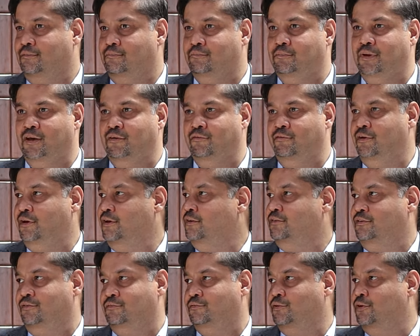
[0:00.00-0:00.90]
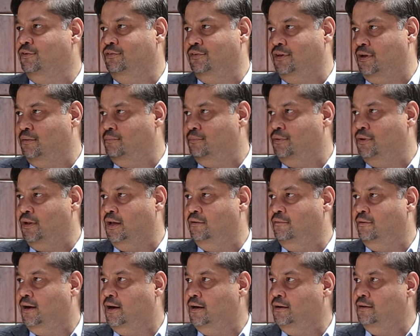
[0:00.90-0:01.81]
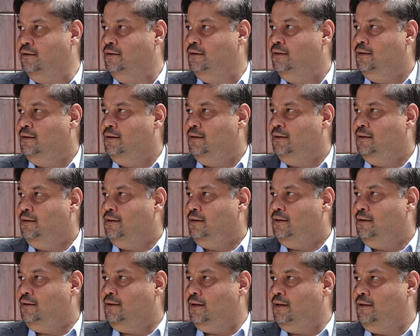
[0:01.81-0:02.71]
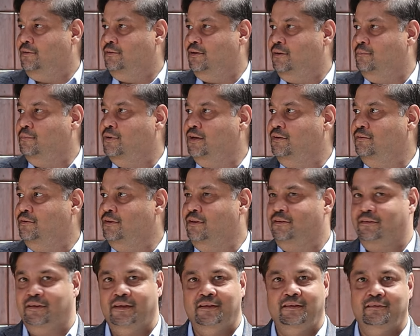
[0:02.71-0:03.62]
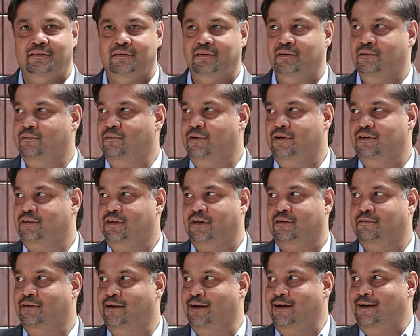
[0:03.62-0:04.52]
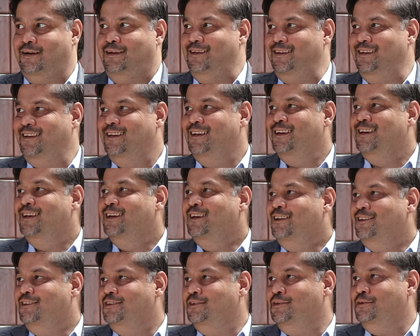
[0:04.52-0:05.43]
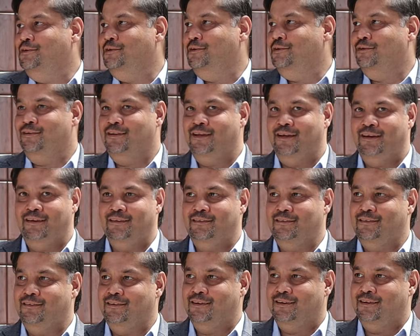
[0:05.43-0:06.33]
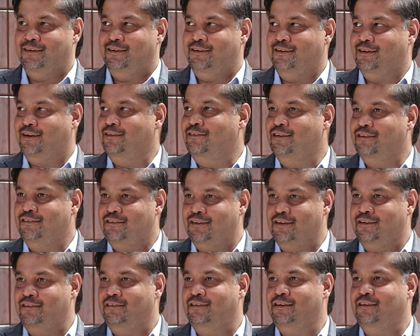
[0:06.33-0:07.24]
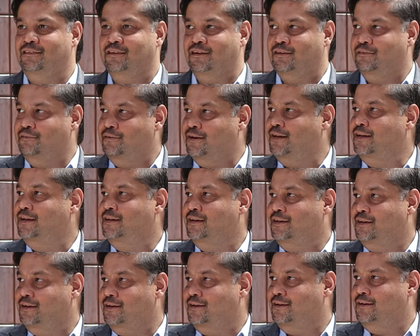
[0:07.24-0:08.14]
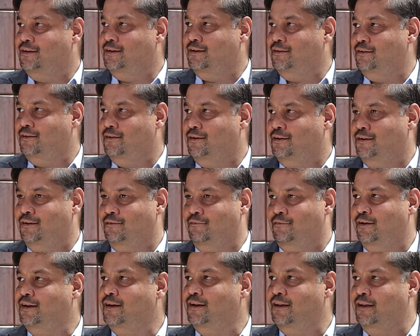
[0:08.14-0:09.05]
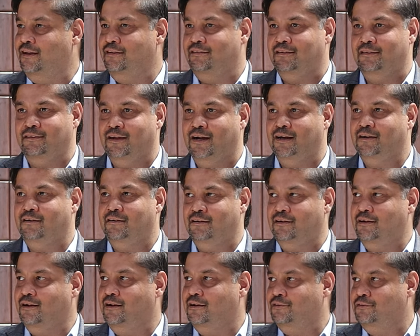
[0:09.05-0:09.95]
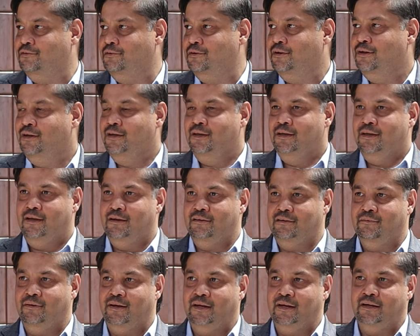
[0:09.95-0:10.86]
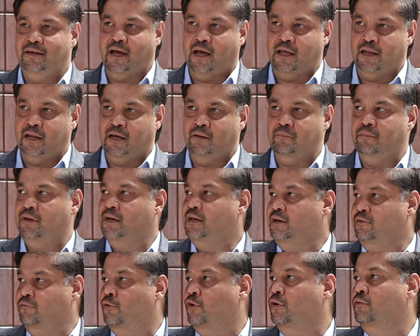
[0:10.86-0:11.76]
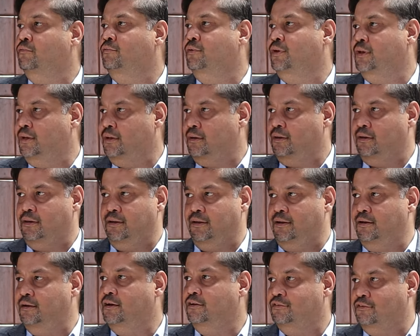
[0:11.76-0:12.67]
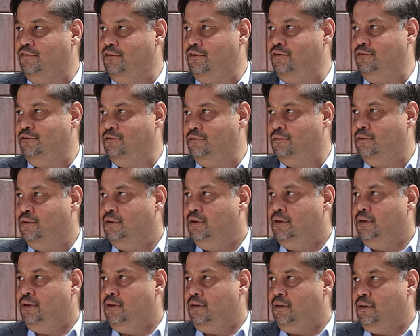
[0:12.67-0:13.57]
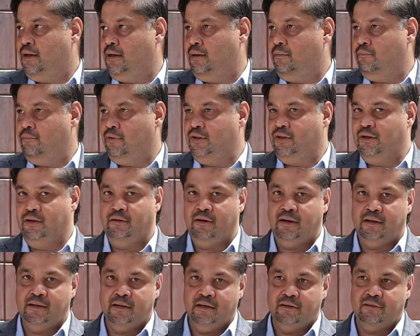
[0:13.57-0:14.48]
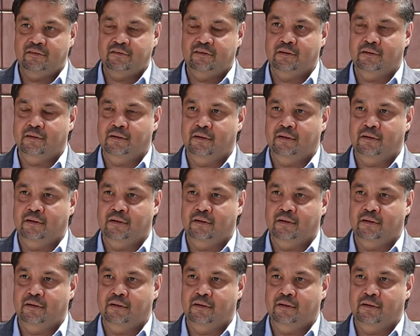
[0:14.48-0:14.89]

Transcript: beverage, for example, I've had, and somebody will say this is the worst I've had. So, you know, there is the consistencies are very, very less in that regard. So it's a very dynamic, evolving industry. So, but the greatest